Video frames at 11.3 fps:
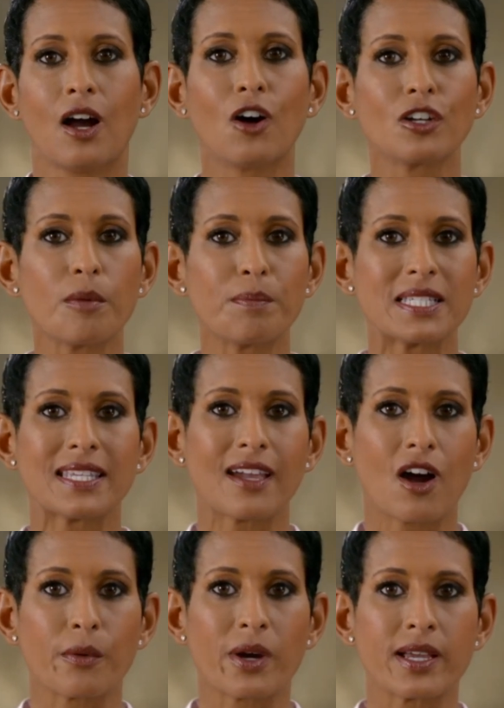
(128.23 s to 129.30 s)
On our busy
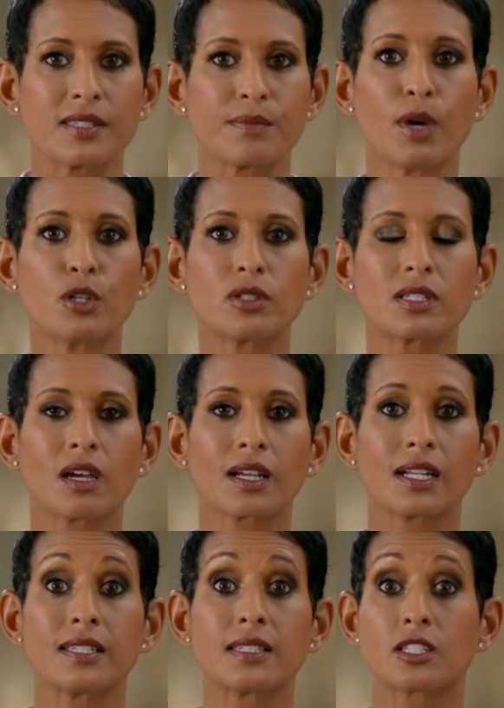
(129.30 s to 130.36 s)
highways,
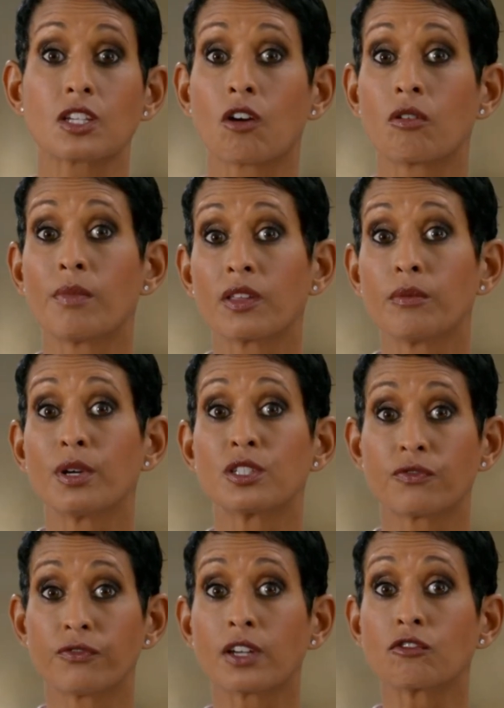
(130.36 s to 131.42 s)
motorcyclists are among the most
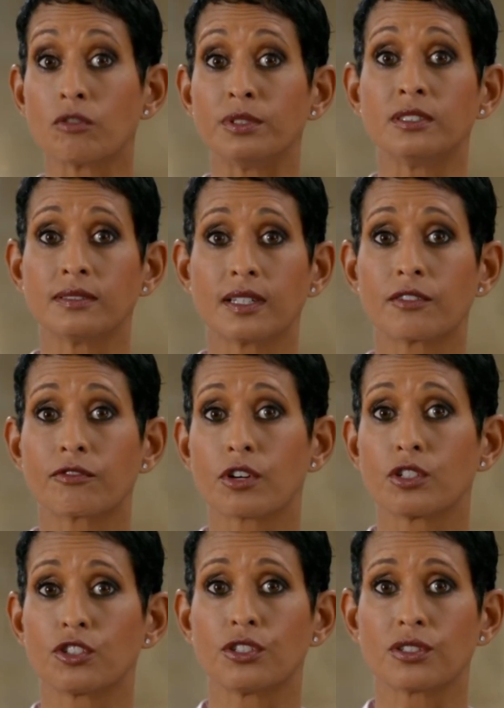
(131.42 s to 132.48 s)
vulnerable of
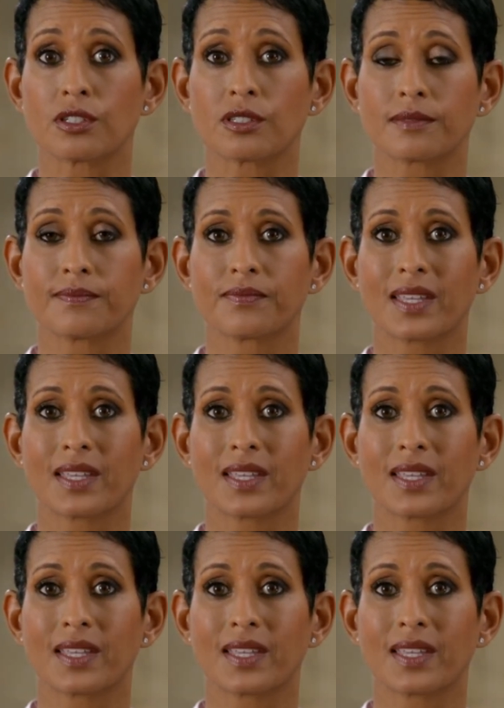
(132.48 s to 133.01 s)
road users.